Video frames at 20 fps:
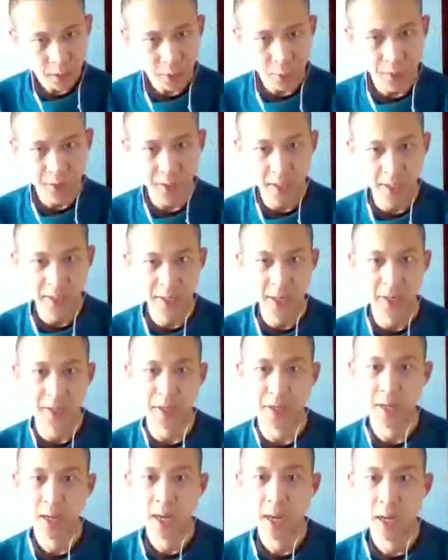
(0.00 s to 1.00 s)
So
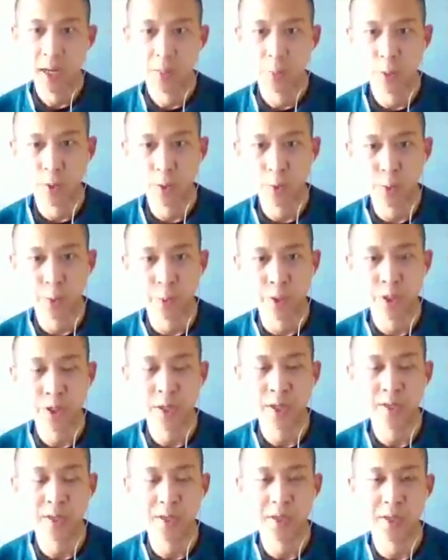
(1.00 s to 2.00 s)
exactly, when you're
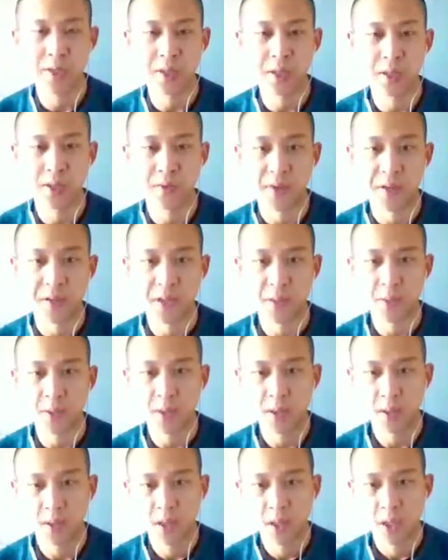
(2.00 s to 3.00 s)
at this distance facing me,